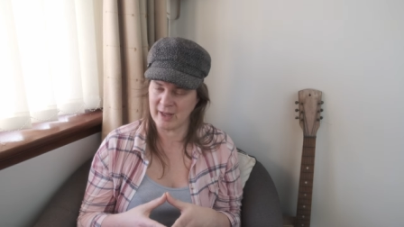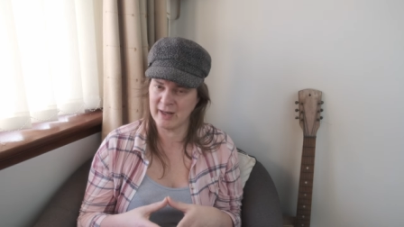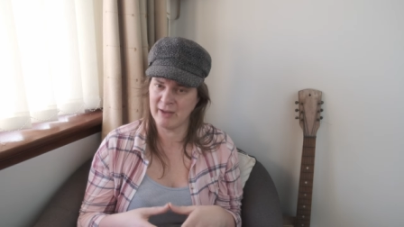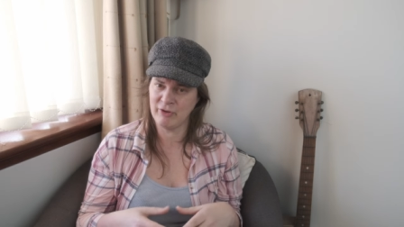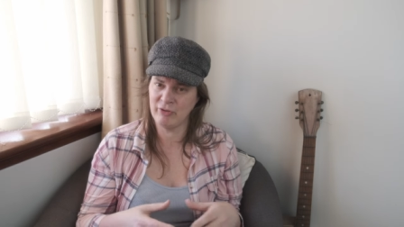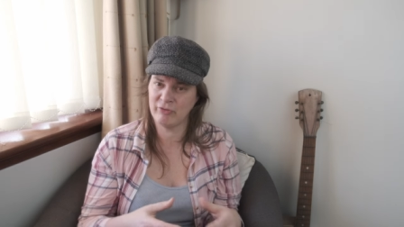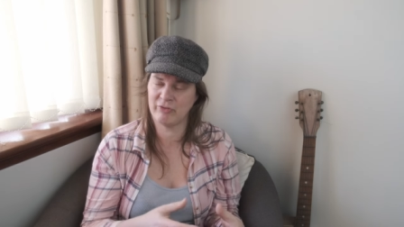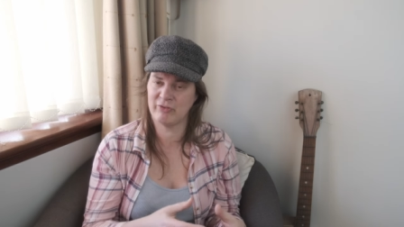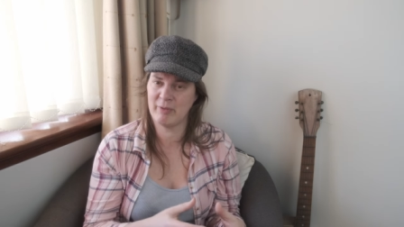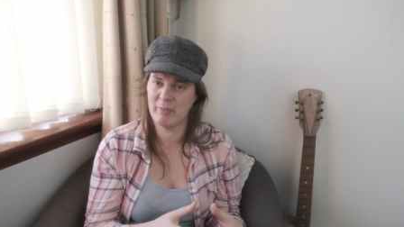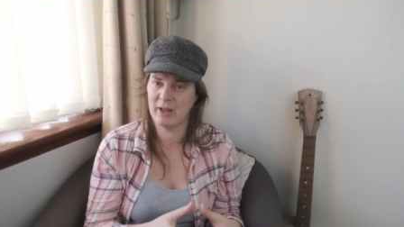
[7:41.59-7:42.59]
and I've used
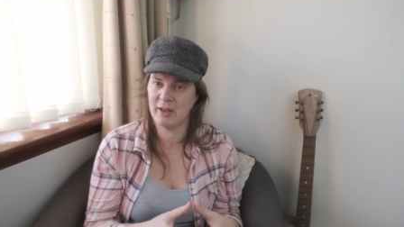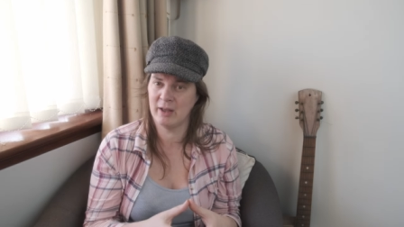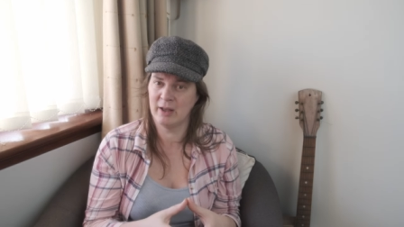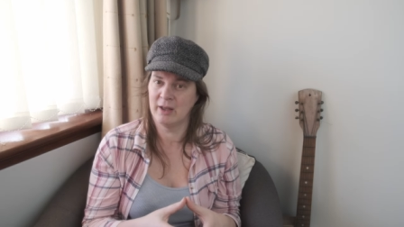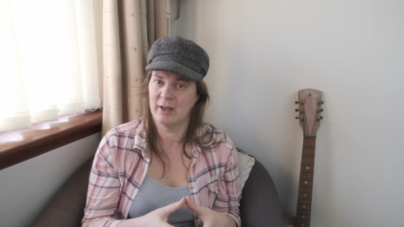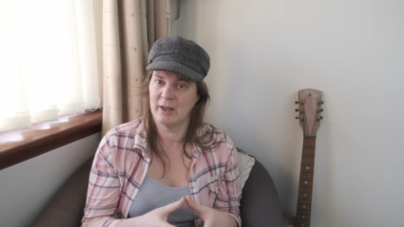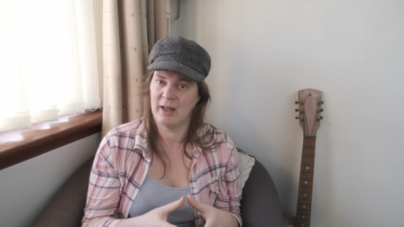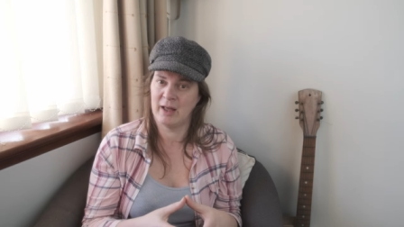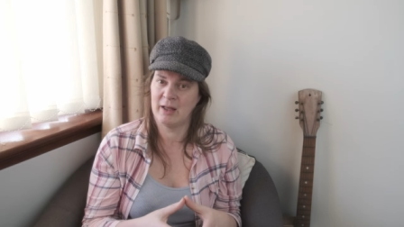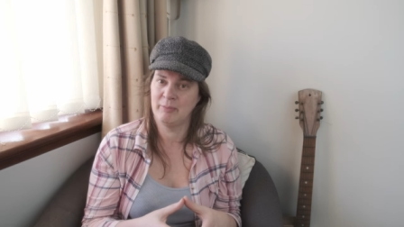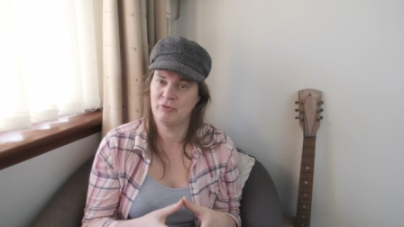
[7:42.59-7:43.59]
similar
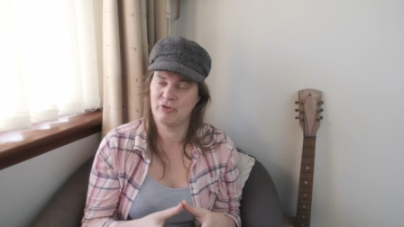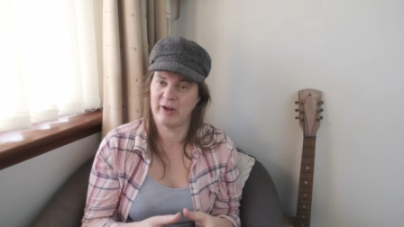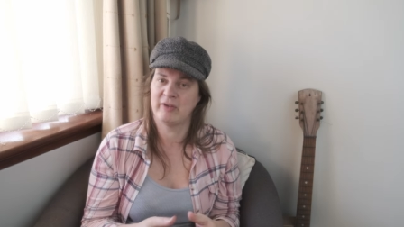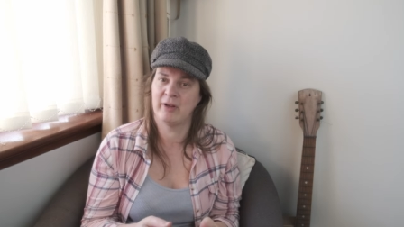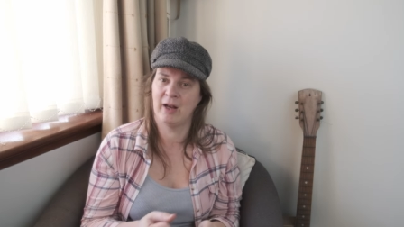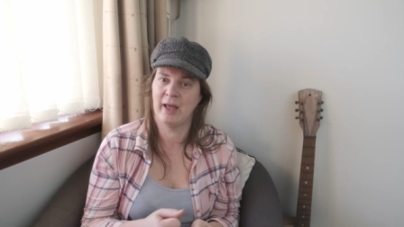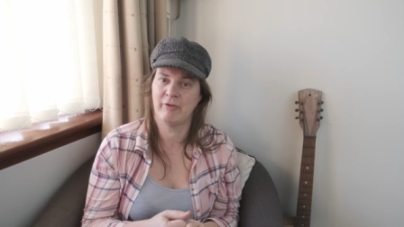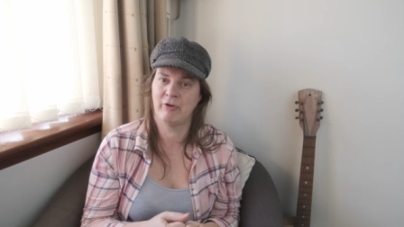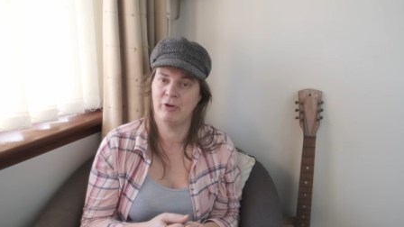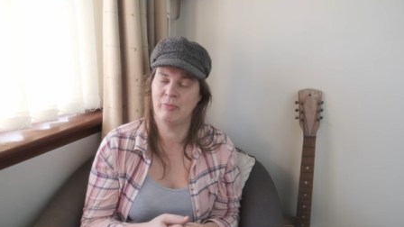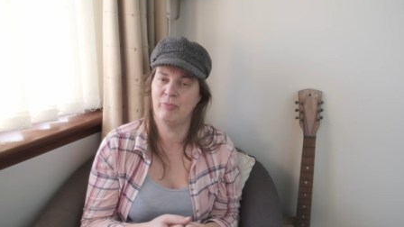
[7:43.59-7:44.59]
um, tricks in
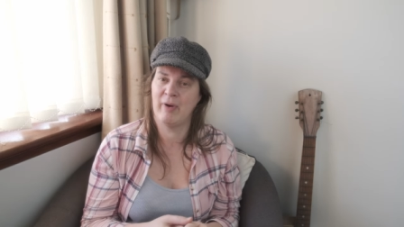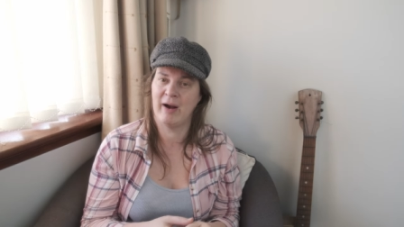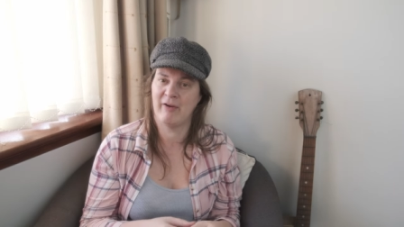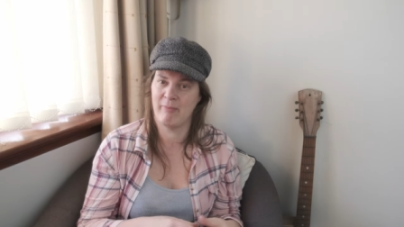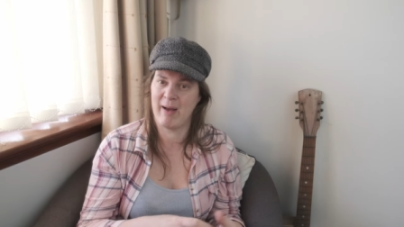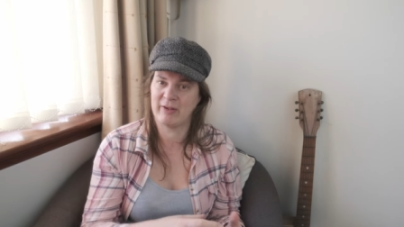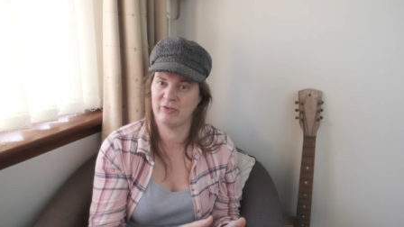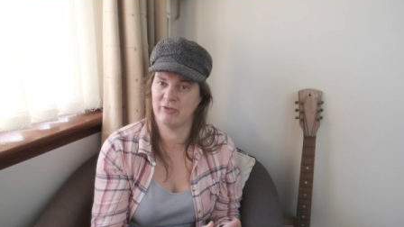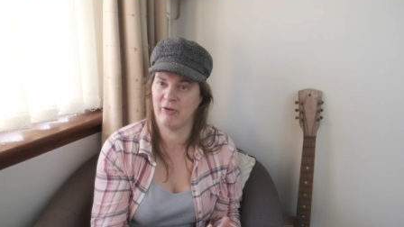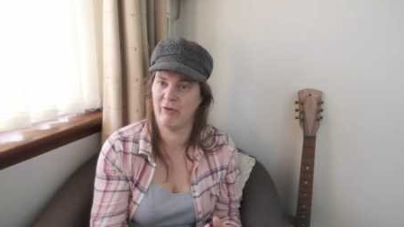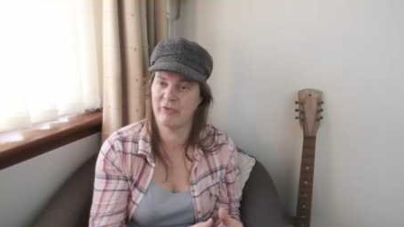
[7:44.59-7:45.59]
Lightroom where I've
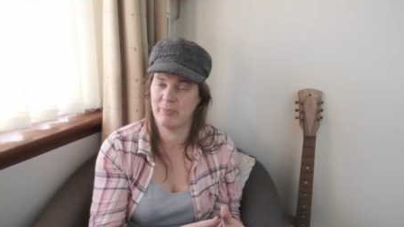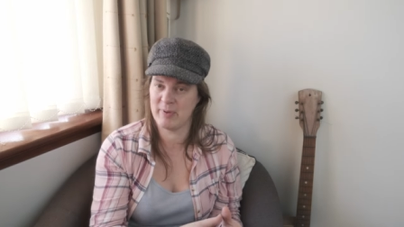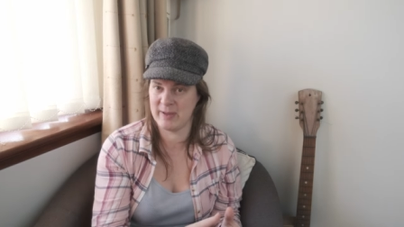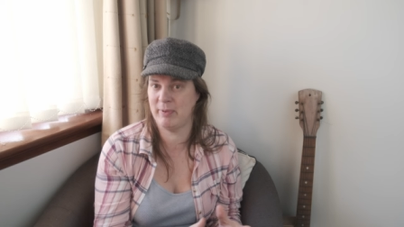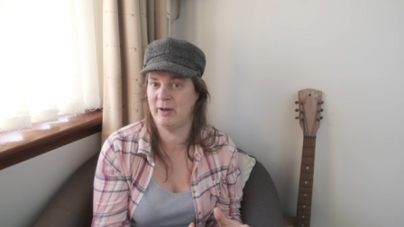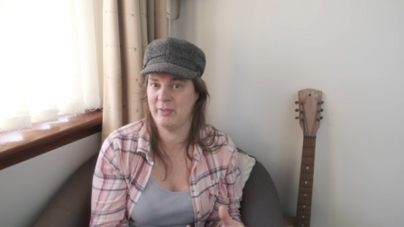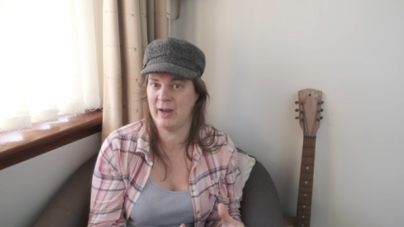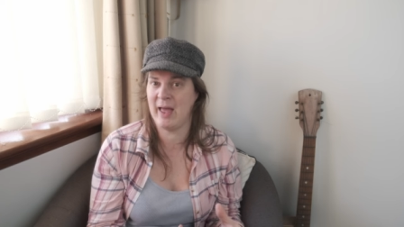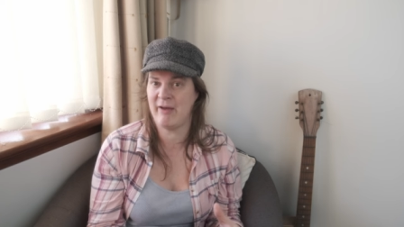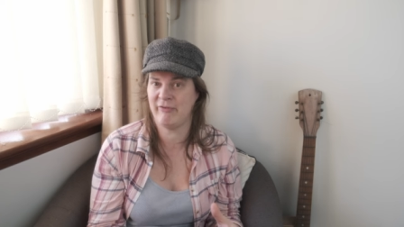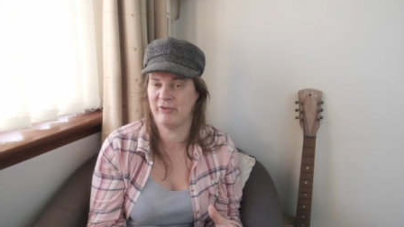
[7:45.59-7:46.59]
masked off the people in the
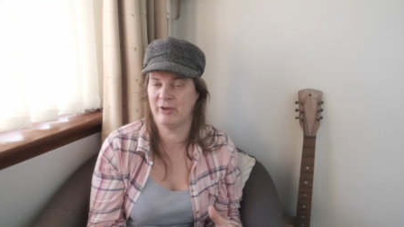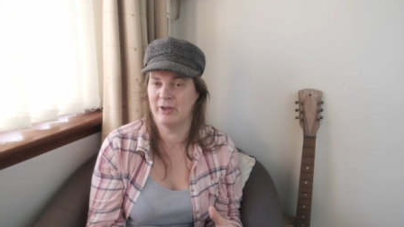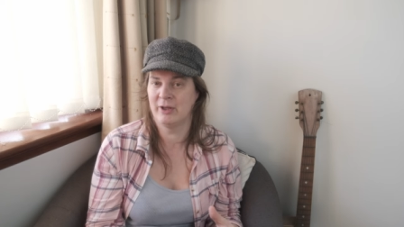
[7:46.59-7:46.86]
left